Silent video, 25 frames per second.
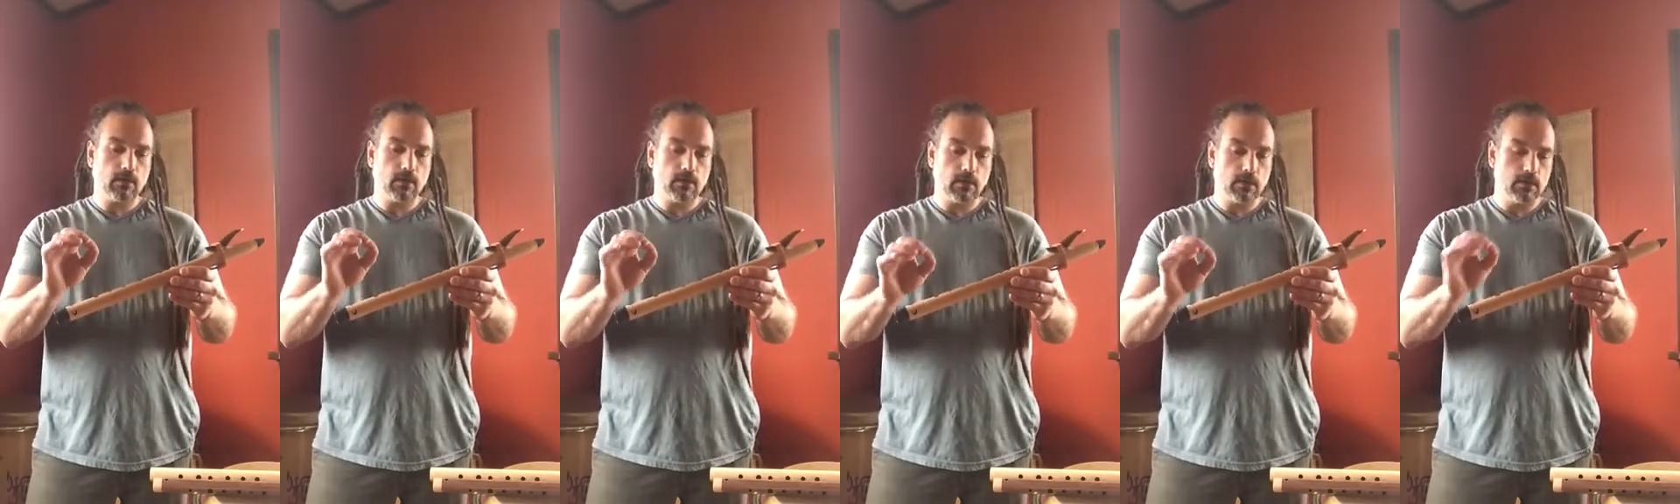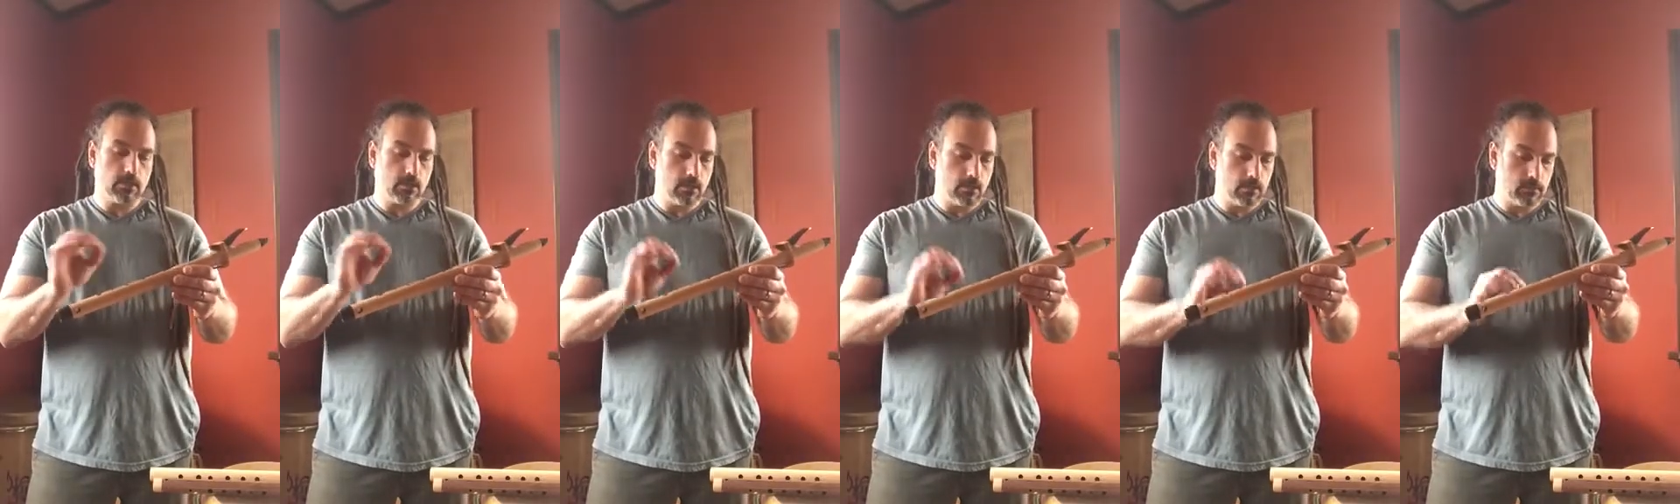of
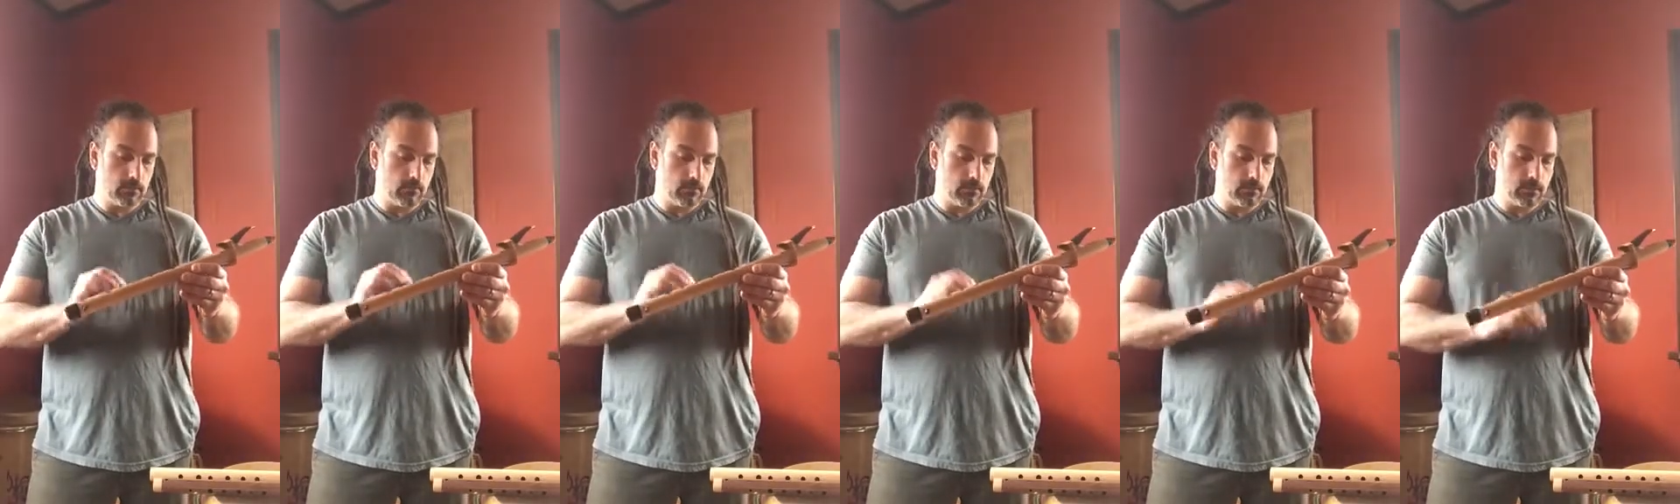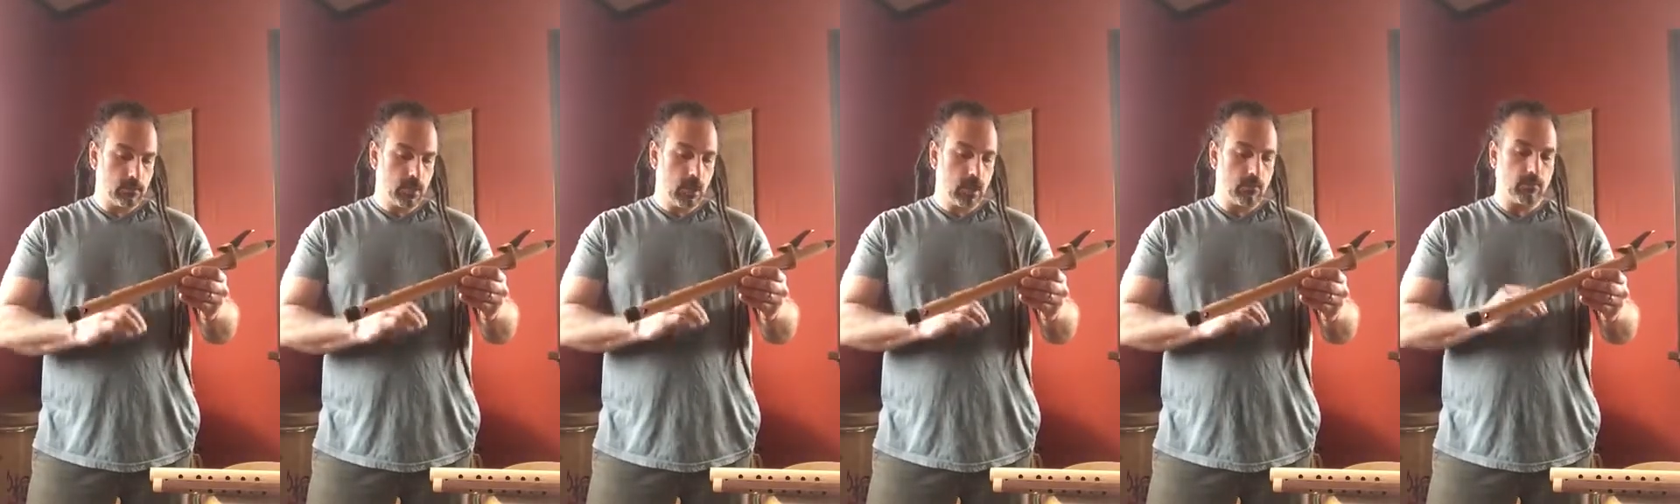these
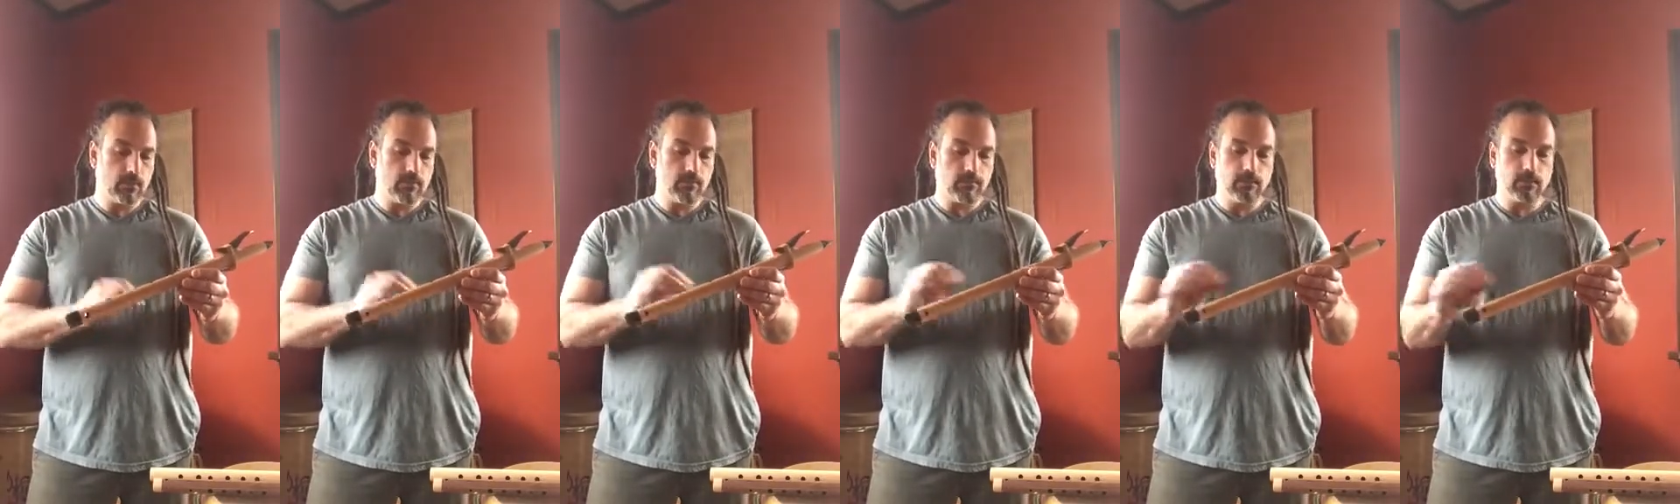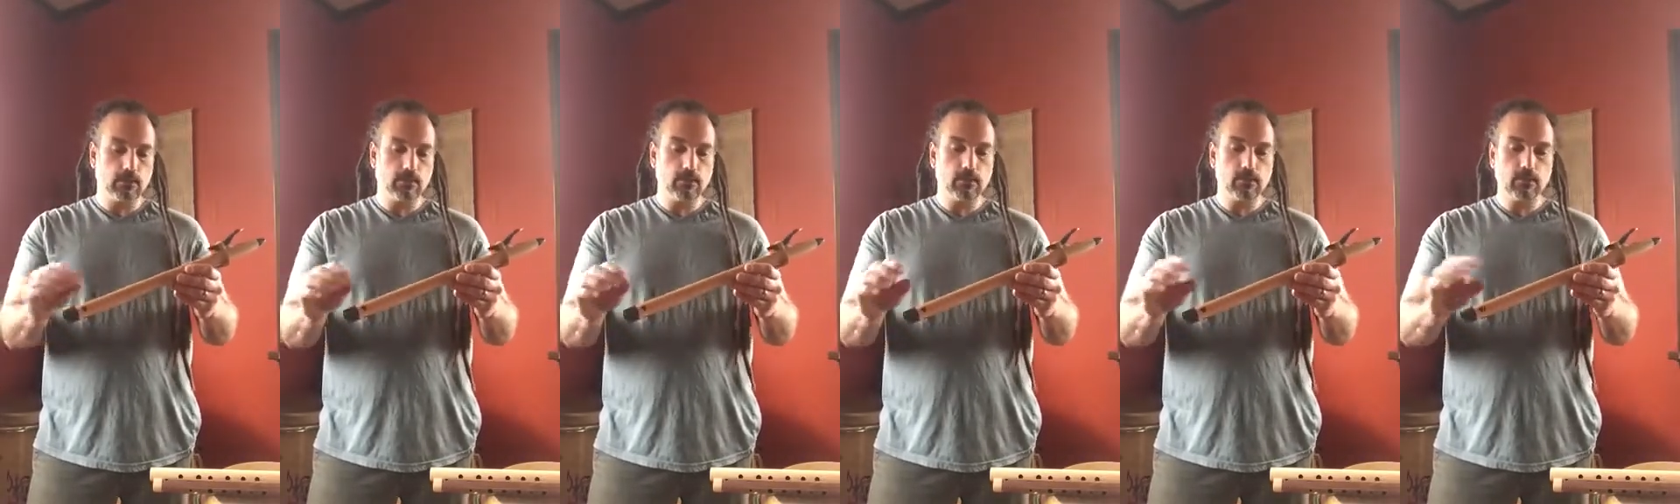type
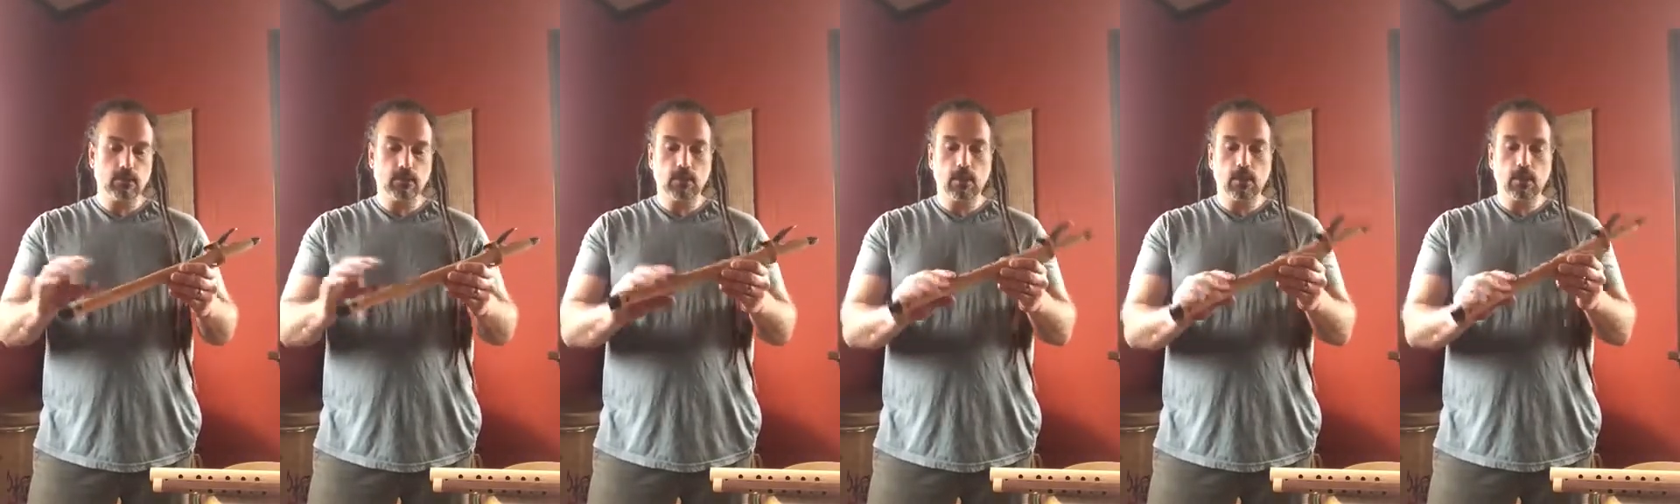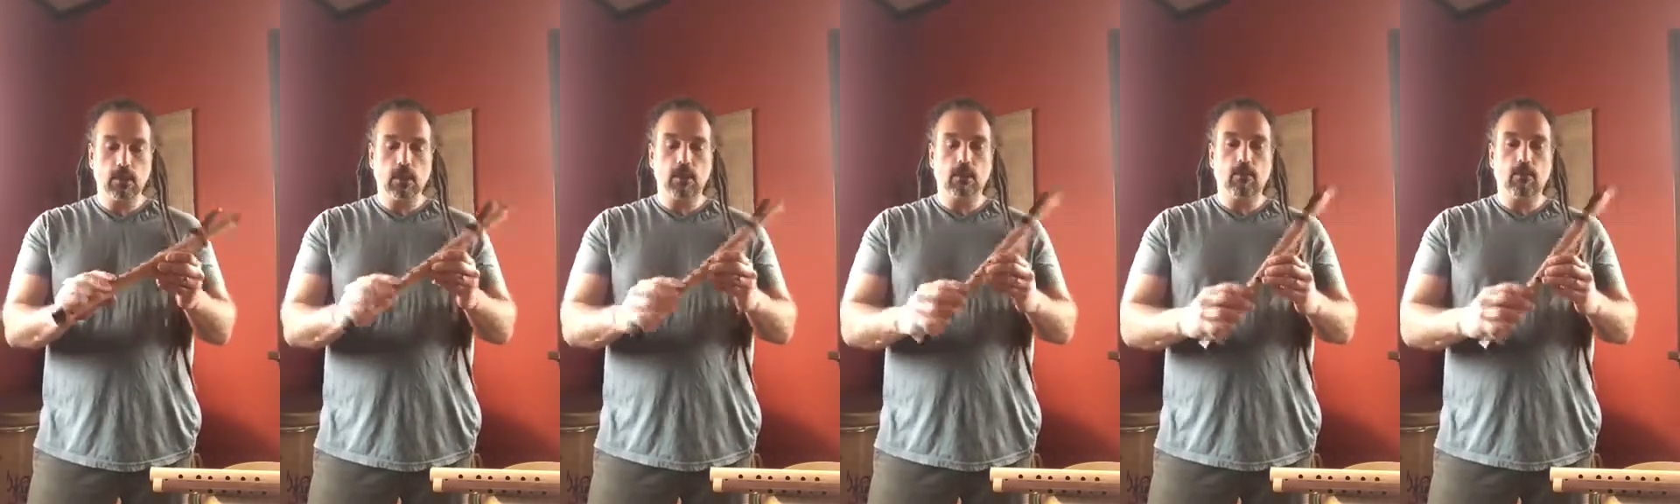of flutes.